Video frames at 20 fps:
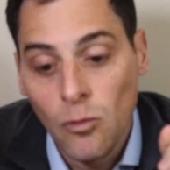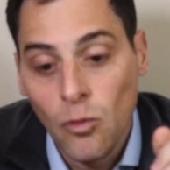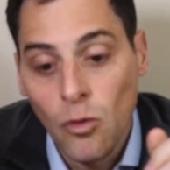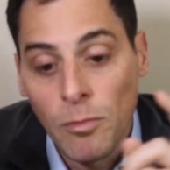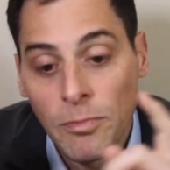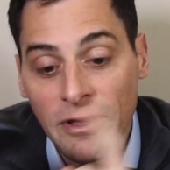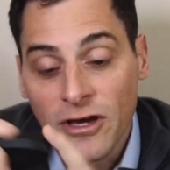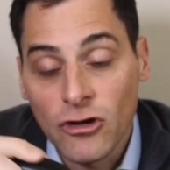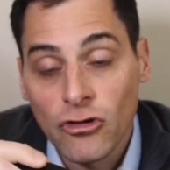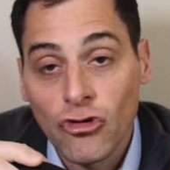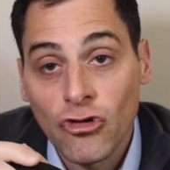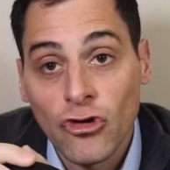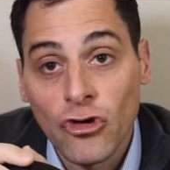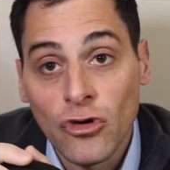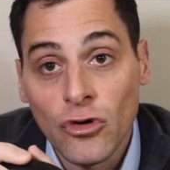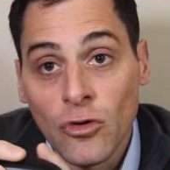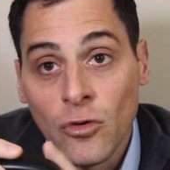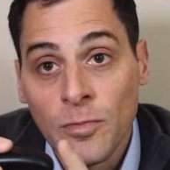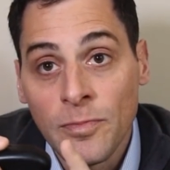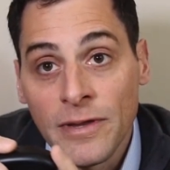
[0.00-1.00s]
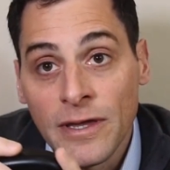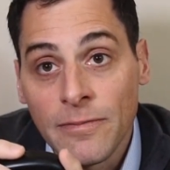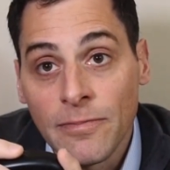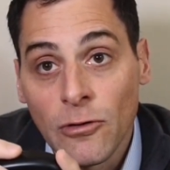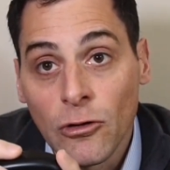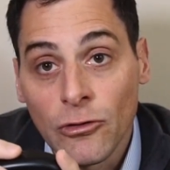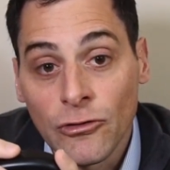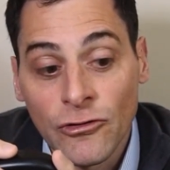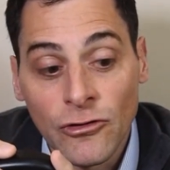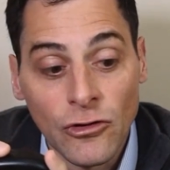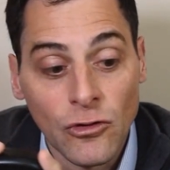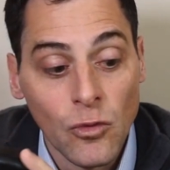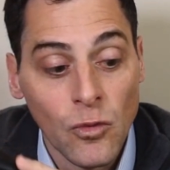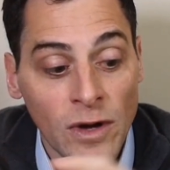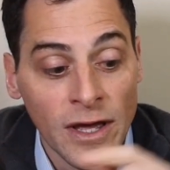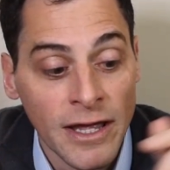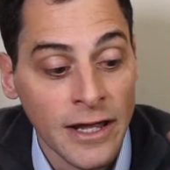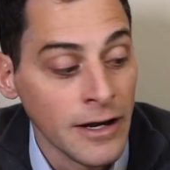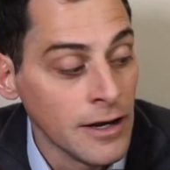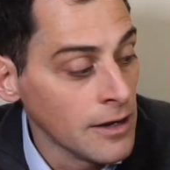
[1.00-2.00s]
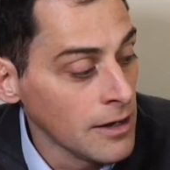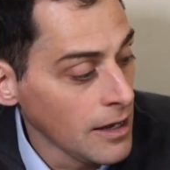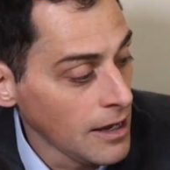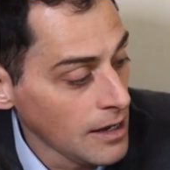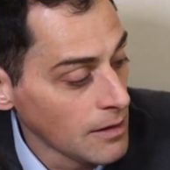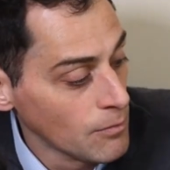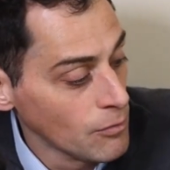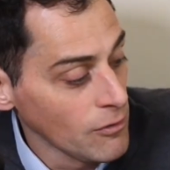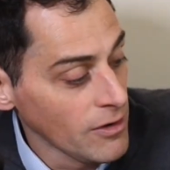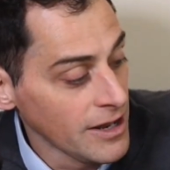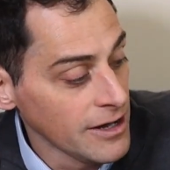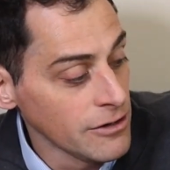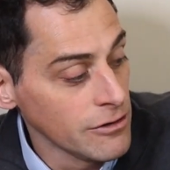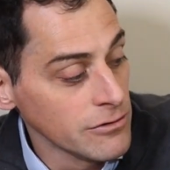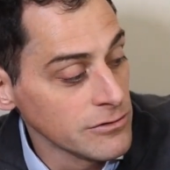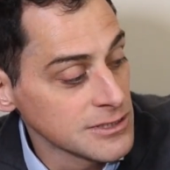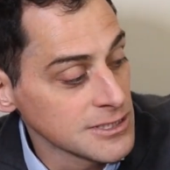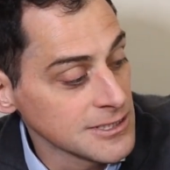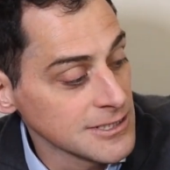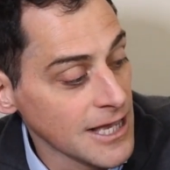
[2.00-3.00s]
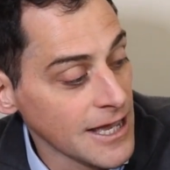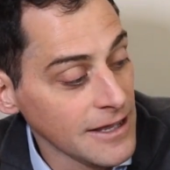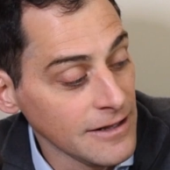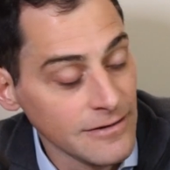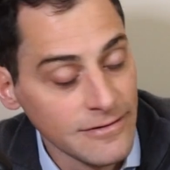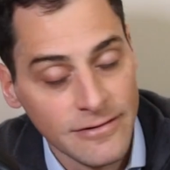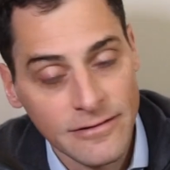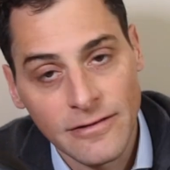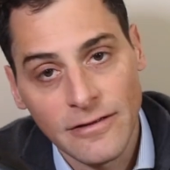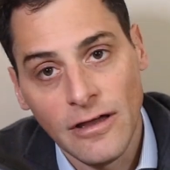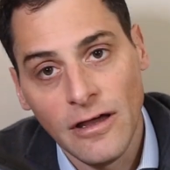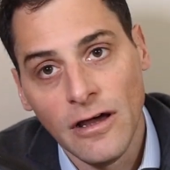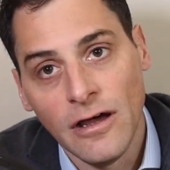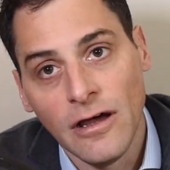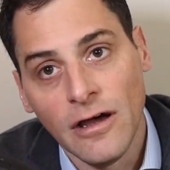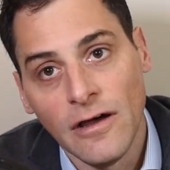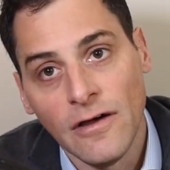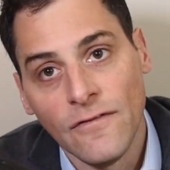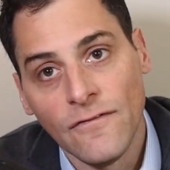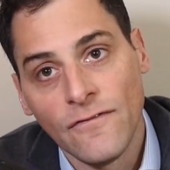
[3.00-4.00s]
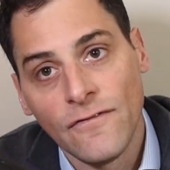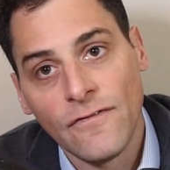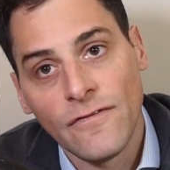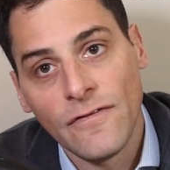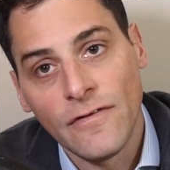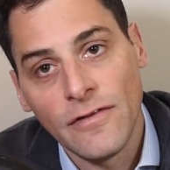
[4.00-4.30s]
we'll pick 2 people to win a brand new set of